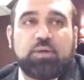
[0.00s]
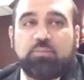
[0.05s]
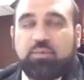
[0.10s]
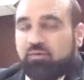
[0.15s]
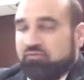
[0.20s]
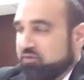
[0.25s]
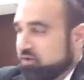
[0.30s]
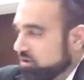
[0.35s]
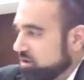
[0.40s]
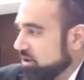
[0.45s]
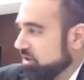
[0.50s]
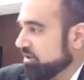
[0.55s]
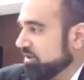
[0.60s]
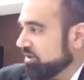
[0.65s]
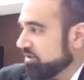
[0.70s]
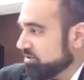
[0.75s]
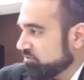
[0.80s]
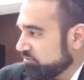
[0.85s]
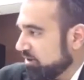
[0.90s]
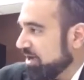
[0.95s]
But if you're
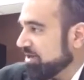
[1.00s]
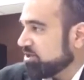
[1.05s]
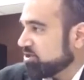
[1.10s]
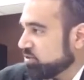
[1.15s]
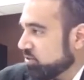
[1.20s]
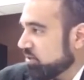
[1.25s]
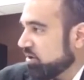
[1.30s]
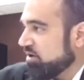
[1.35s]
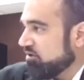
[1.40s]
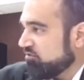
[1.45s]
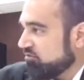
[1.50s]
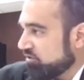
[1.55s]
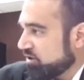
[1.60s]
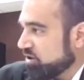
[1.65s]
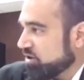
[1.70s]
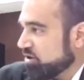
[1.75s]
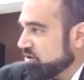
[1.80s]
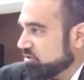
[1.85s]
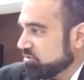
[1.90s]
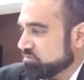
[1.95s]
learning the right Torah for
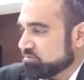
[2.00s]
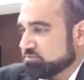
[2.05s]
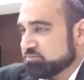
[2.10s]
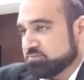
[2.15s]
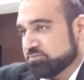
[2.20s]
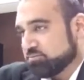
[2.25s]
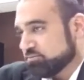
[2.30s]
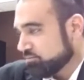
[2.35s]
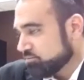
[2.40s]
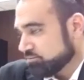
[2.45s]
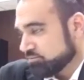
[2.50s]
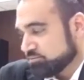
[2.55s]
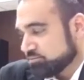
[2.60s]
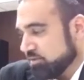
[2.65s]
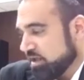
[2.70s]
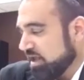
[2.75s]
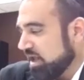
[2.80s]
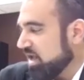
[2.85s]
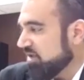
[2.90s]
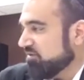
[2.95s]
you,
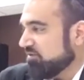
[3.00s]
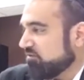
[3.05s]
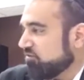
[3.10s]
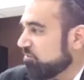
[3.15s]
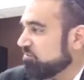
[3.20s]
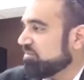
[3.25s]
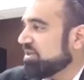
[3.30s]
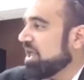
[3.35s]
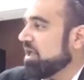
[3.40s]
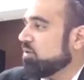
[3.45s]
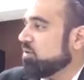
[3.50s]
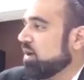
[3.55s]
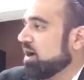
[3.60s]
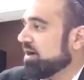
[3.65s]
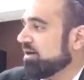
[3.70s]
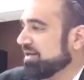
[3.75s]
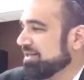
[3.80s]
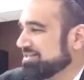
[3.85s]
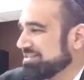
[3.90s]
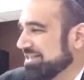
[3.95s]
even from day
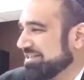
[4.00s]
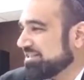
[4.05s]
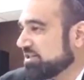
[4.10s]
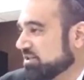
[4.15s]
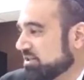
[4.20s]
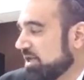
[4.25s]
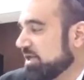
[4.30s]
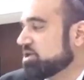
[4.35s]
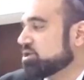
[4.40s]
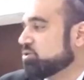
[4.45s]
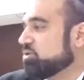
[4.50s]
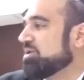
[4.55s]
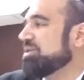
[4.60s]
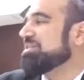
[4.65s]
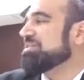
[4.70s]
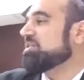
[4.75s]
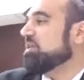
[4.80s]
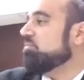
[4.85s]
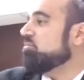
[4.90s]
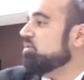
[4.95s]
one, it's intellectually
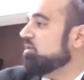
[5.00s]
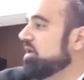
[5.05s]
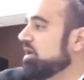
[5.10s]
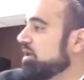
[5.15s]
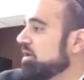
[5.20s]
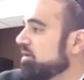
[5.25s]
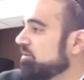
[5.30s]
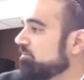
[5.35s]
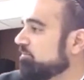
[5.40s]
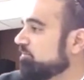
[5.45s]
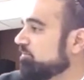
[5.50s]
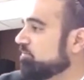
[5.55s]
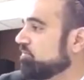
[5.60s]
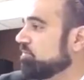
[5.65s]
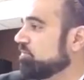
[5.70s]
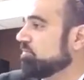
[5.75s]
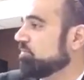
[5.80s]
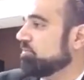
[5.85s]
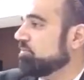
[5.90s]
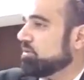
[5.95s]
stimulating.
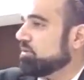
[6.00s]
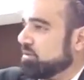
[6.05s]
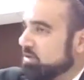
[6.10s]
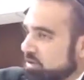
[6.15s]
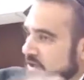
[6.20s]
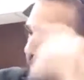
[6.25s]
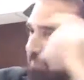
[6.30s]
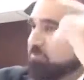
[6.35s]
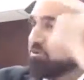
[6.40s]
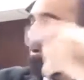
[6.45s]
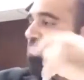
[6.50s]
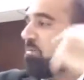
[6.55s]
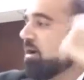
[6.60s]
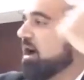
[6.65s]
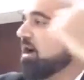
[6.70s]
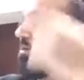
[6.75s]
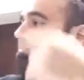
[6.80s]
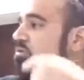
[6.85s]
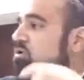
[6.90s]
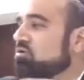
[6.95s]
Keeps your
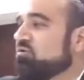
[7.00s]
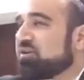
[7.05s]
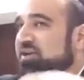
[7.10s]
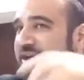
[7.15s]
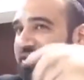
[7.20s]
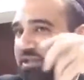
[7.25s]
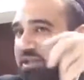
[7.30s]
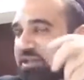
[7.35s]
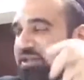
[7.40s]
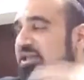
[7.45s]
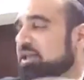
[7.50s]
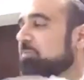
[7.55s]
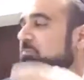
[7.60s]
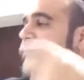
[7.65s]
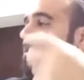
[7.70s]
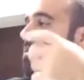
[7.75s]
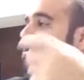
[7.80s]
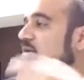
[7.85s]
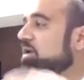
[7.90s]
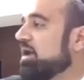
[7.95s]
mind moving, and the
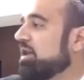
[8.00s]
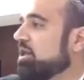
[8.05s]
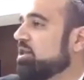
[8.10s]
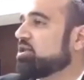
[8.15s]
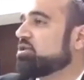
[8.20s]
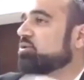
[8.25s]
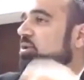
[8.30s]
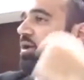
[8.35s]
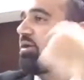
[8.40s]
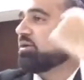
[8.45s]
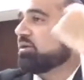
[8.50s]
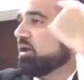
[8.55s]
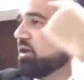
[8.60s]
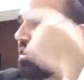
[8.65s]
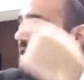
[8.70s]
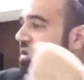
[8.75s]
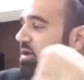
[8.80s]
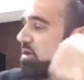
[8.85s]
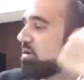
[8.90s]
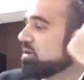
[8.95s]
deeper you get into it,
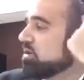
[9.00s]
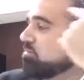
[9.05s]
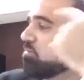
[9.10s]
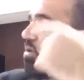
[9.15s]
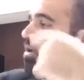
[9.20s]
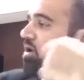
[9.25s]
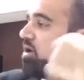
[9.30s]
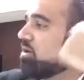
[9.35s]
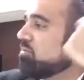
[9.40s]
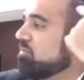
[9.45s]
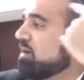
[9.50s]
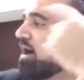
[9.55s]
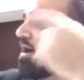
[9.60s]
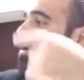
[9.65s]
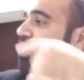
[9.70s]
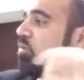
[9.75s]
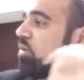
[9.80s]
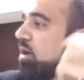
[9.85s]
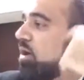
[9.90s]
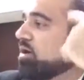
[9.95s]
the more your
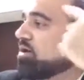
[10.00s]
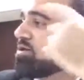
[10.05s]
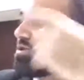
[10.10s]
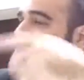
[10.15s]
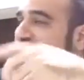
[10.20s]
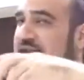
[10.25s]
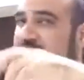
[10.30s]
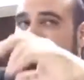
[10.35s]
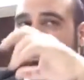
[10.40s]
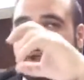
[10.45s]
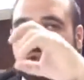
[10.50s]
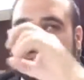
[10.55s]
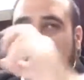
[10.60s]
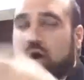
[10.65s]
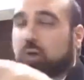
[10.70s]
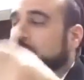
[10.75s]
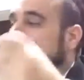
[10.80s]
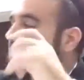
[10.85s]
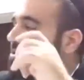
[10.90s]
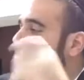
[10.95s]
mind works, and it
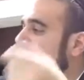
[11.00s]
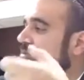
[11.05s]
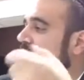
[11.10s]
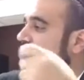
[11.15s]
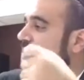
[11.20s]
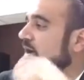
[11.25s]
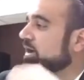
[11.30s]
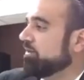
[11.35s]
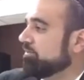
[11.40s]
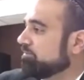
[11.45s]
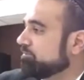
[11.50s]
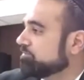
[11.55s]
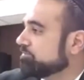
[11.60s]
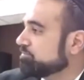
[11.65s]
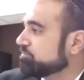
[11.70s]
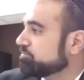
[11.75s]
sharpens your brain.